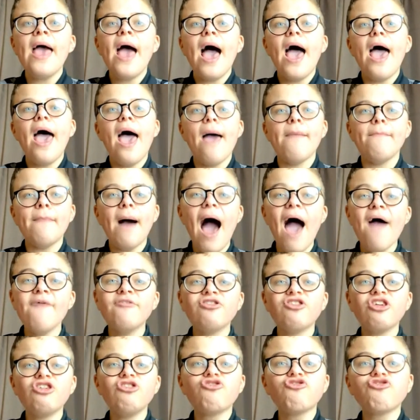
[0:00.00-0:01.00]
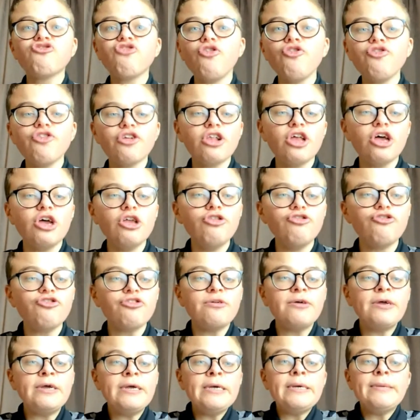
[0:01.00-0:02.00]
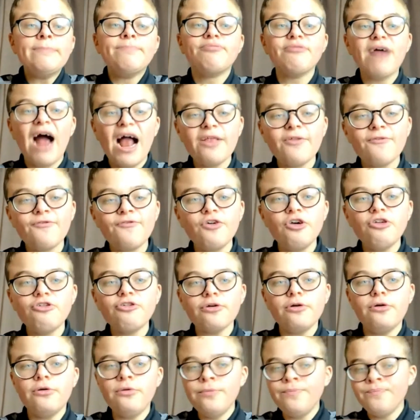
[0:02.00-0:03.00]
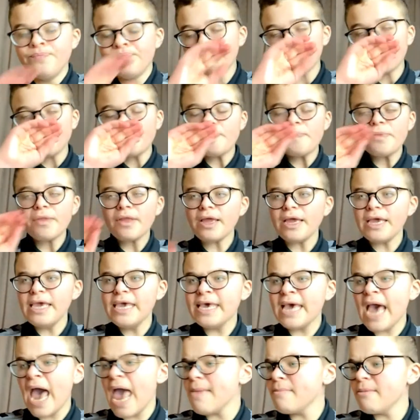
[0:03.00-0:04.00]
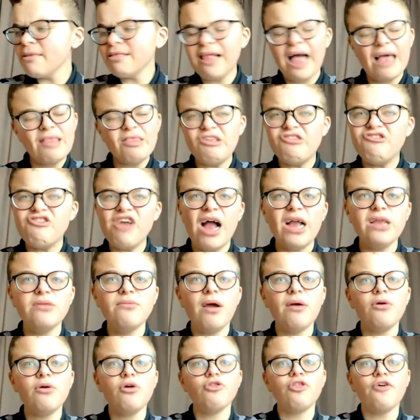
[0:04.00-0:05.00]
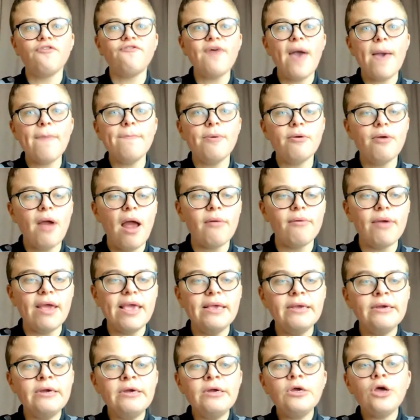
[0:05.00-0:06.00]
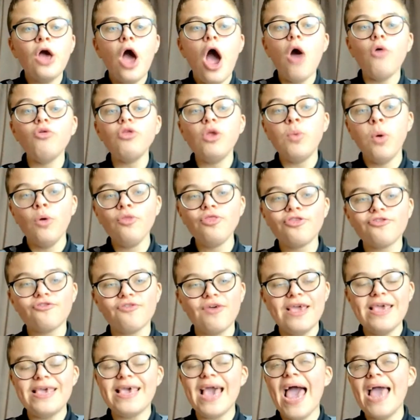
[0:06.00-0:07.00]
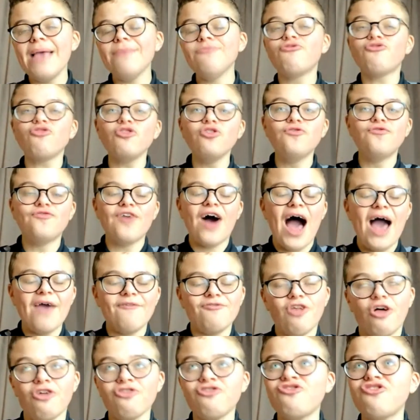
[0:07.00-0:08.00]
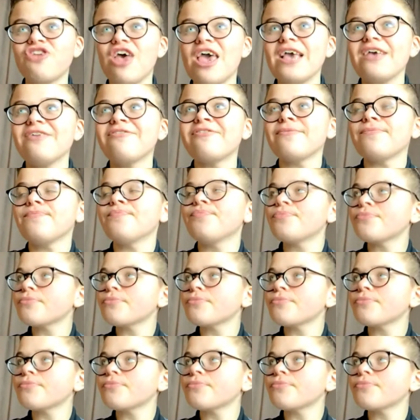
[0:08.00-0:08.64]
Ever since Sunderland, Bradford, he came in like the January or the February, only won three games, drew five, lost six.